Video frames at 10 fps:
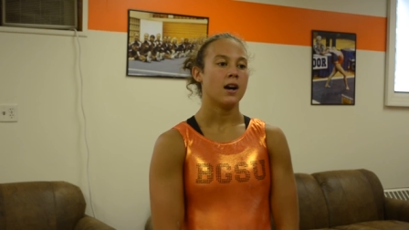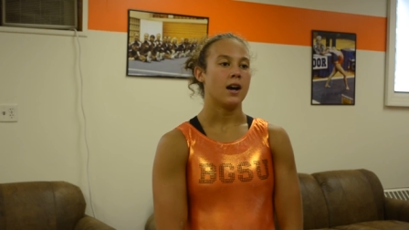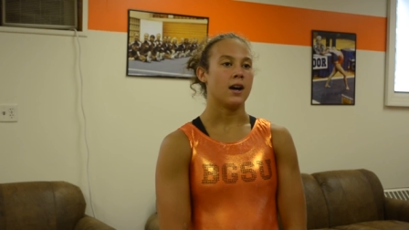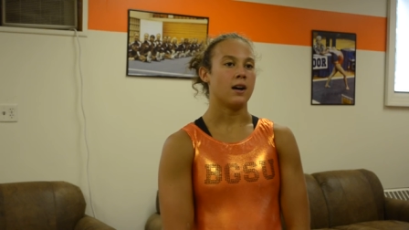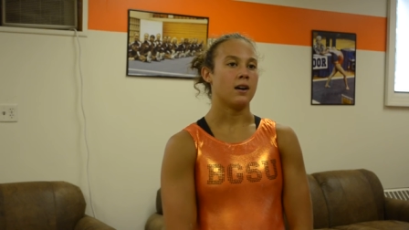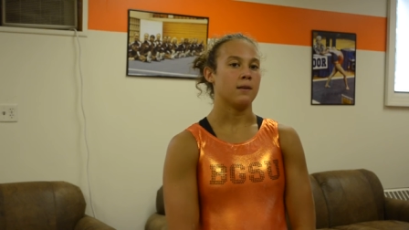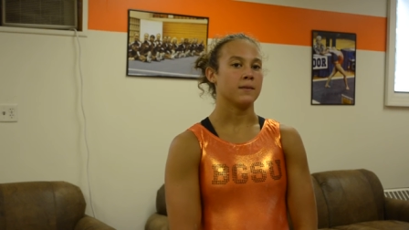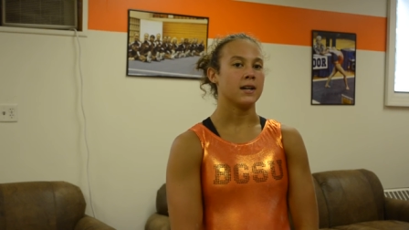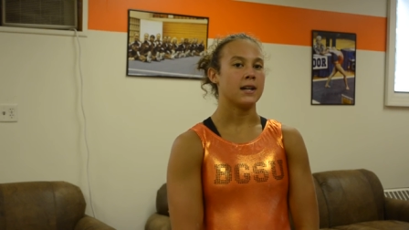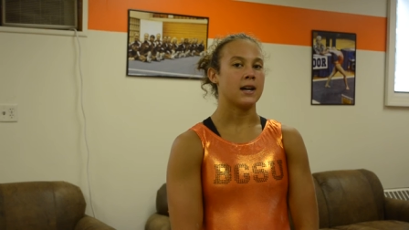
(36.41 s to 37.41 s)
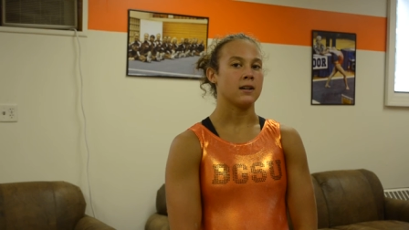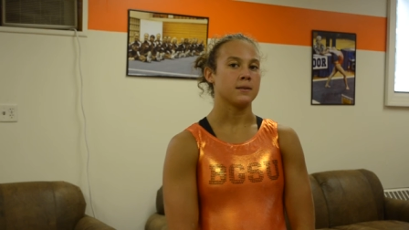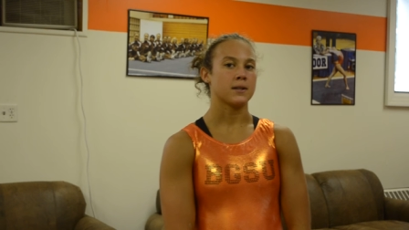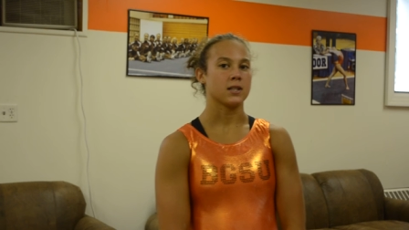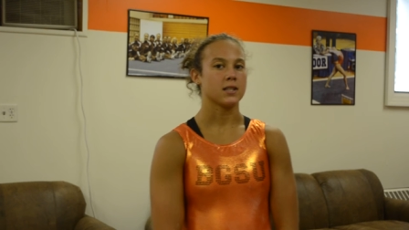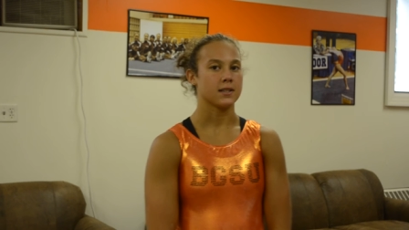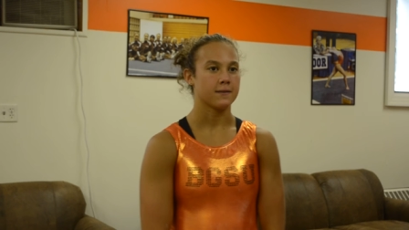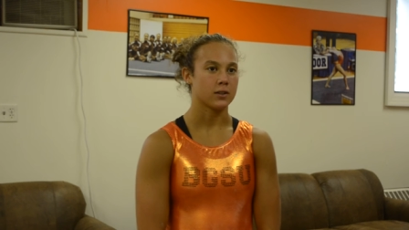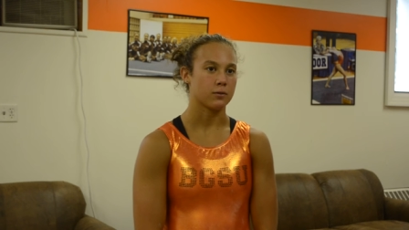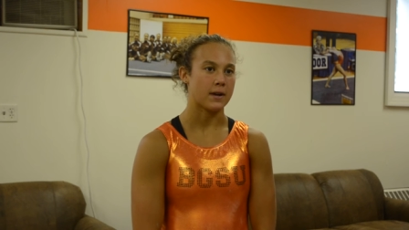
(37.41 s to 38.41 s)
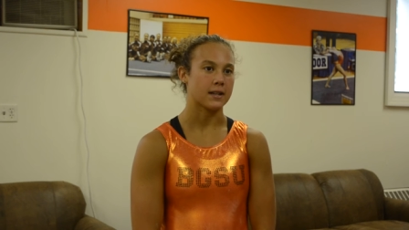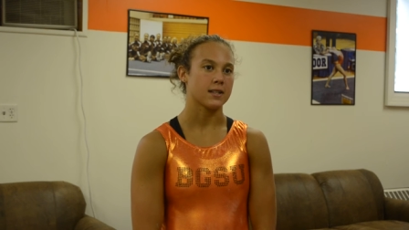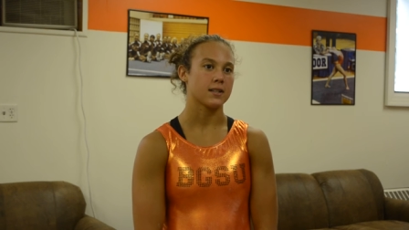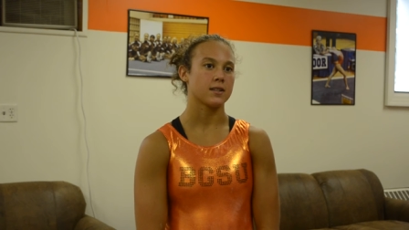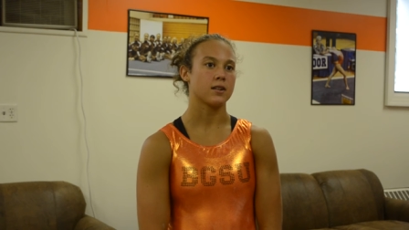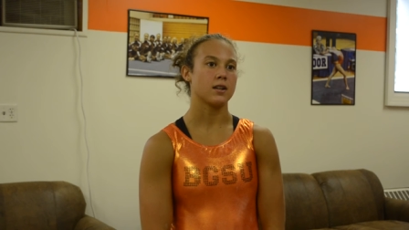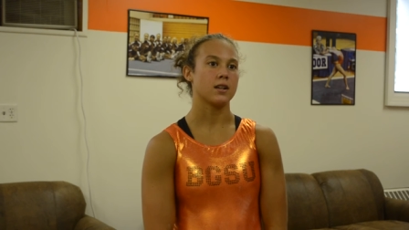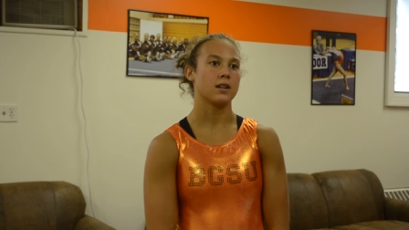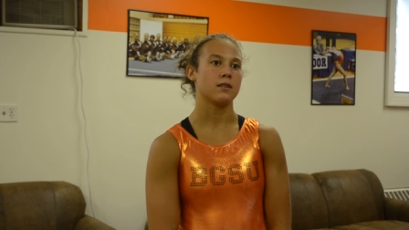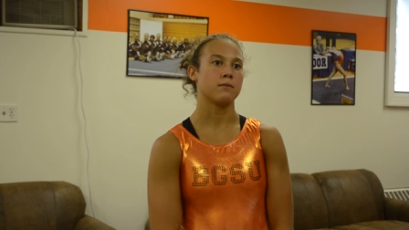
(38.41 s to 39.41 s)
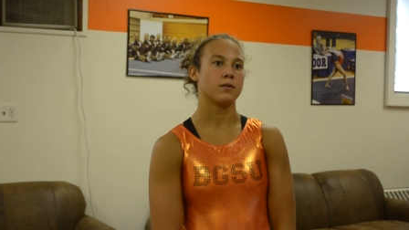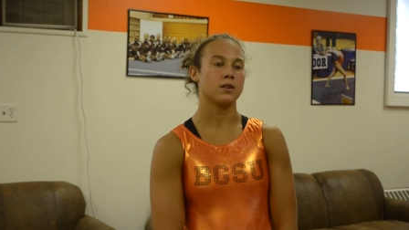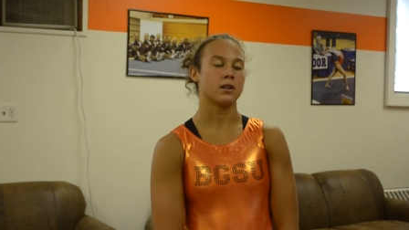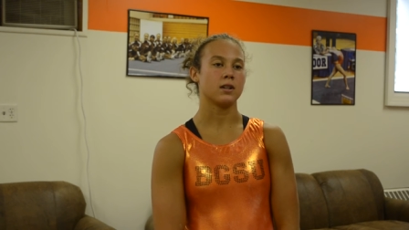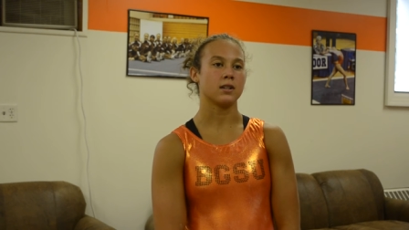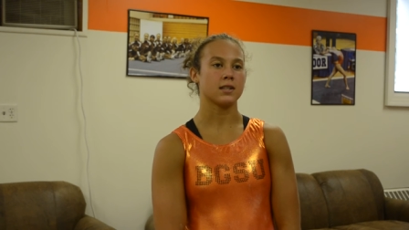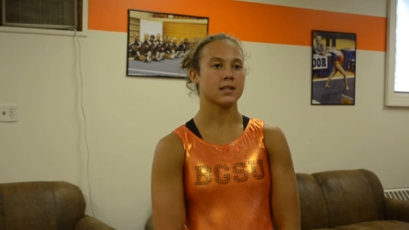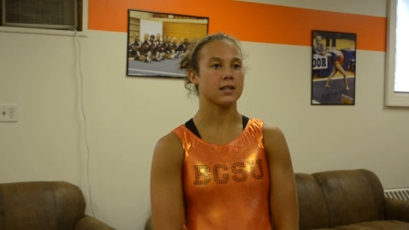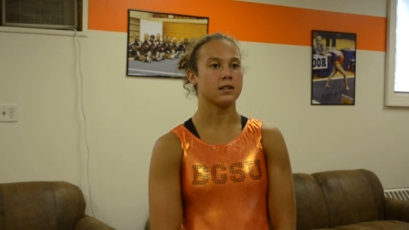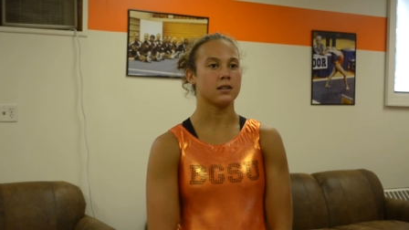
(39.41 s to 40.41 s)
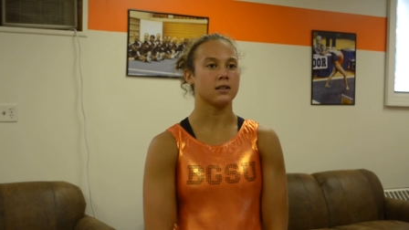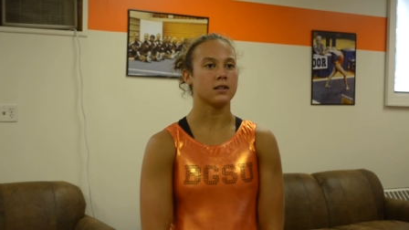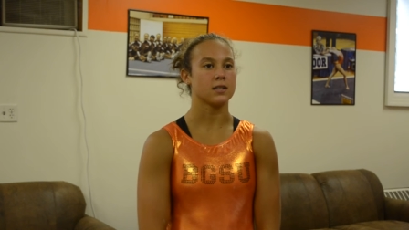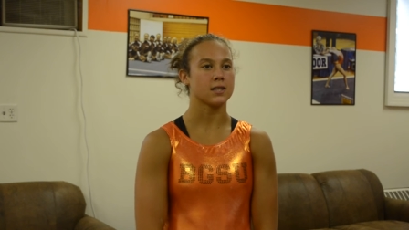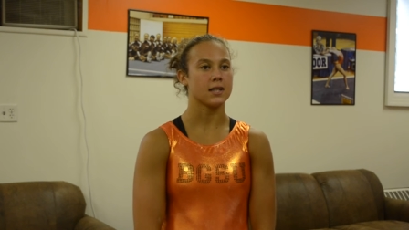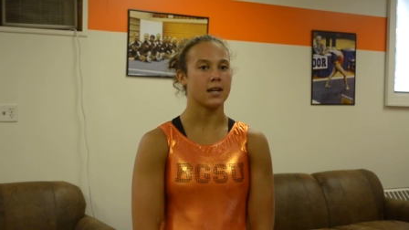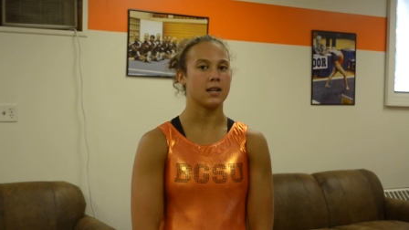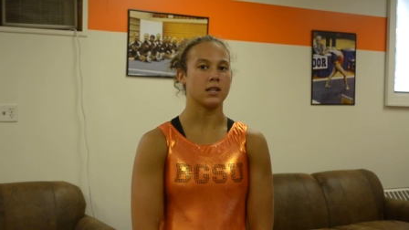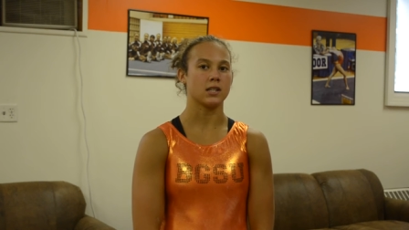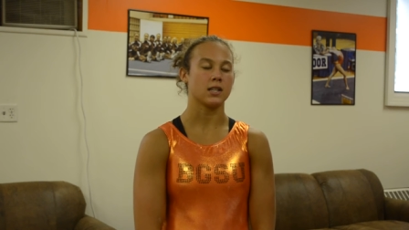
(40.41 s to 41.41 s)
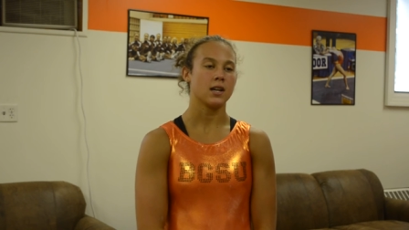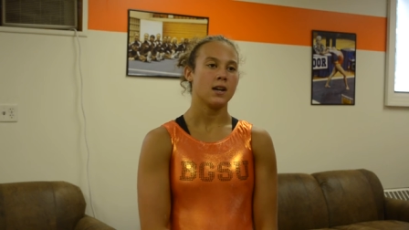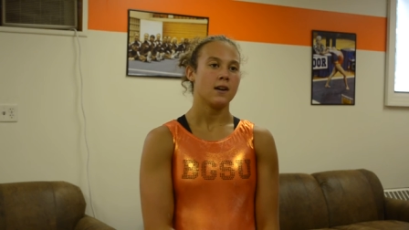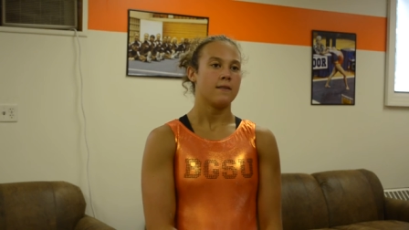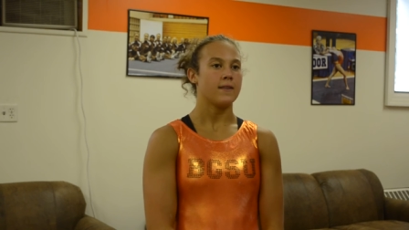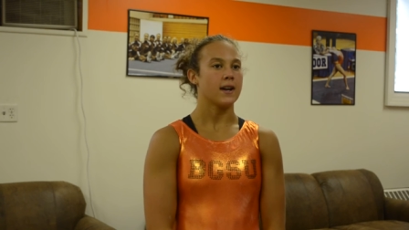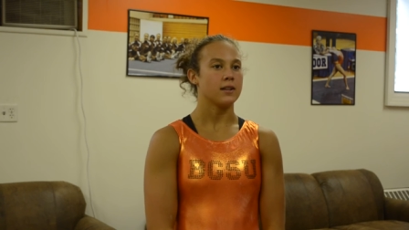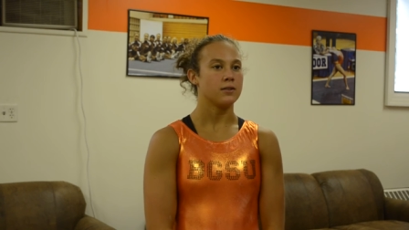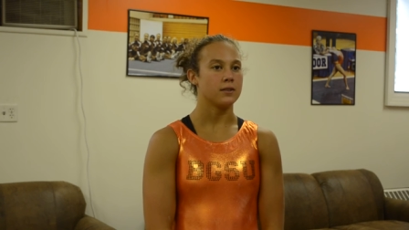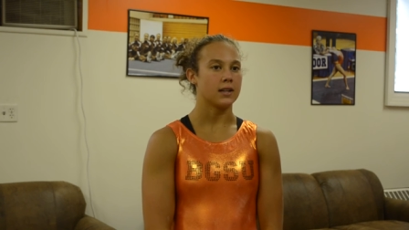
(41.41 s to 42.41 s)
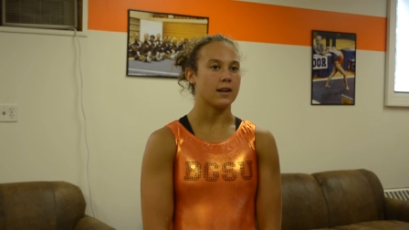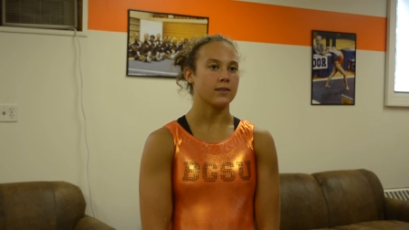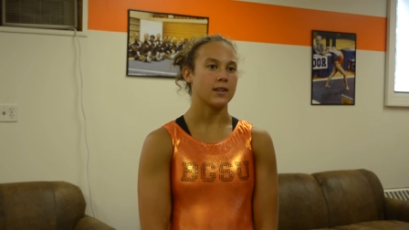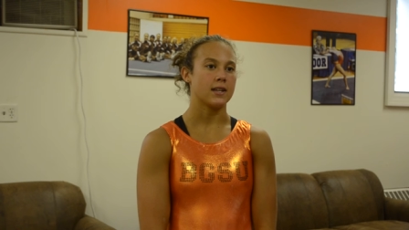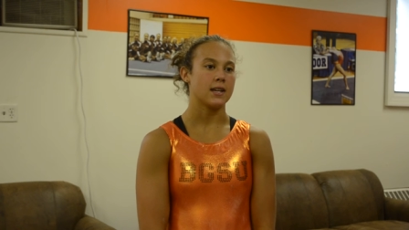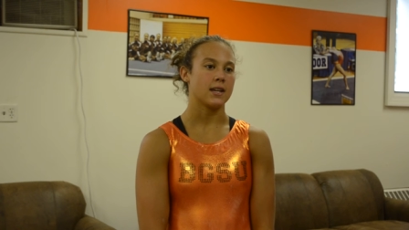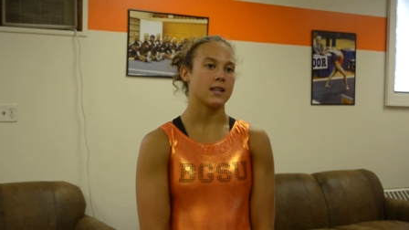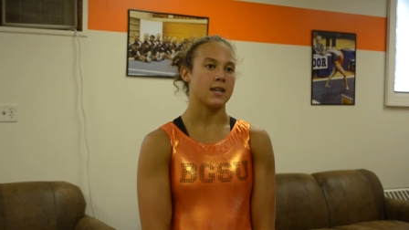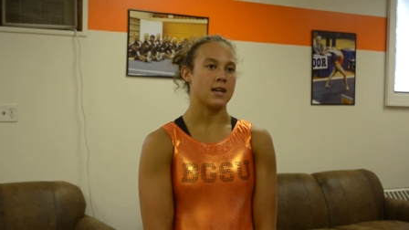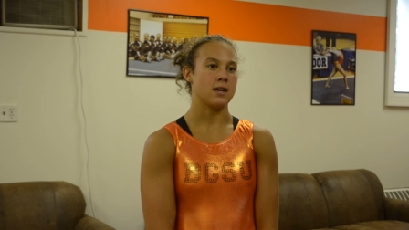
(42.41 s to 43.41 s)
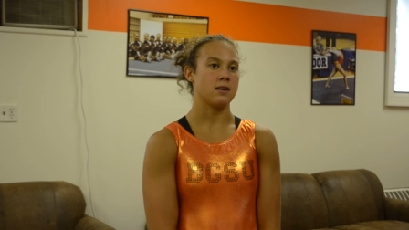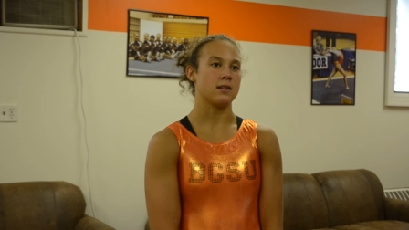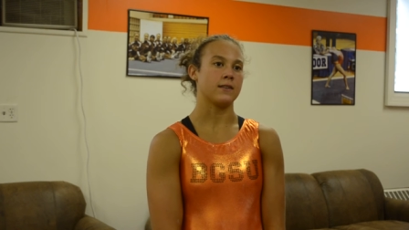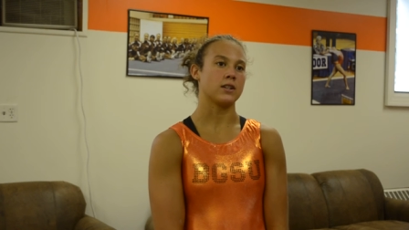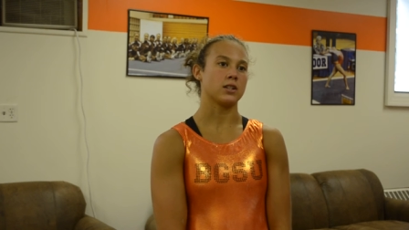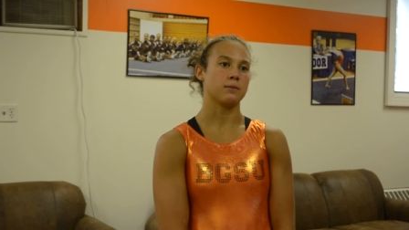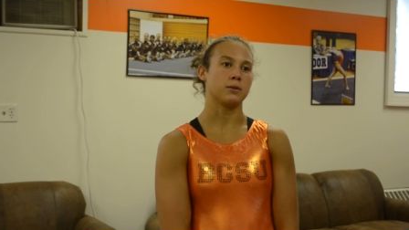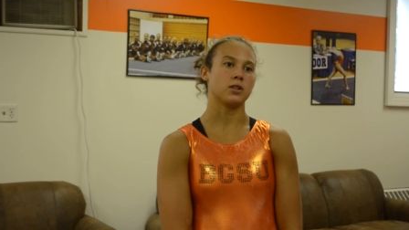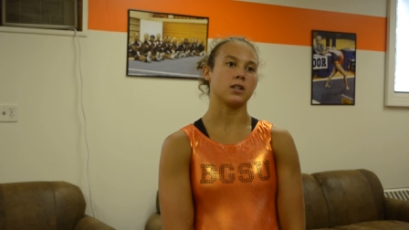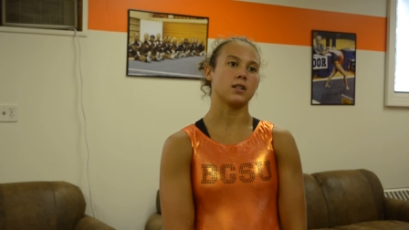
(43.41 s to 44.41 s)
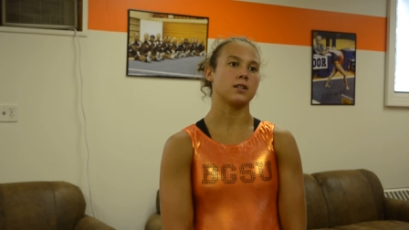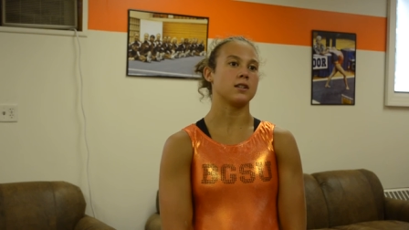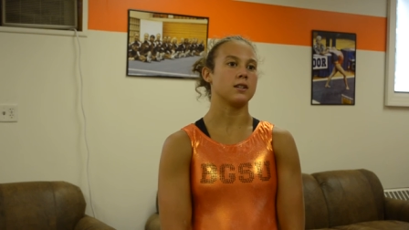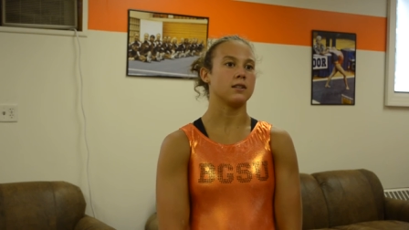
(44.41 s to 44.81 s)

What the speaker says: Right now, especially since official practices started, more skills and just fine-tuning everything and then eventually pushing into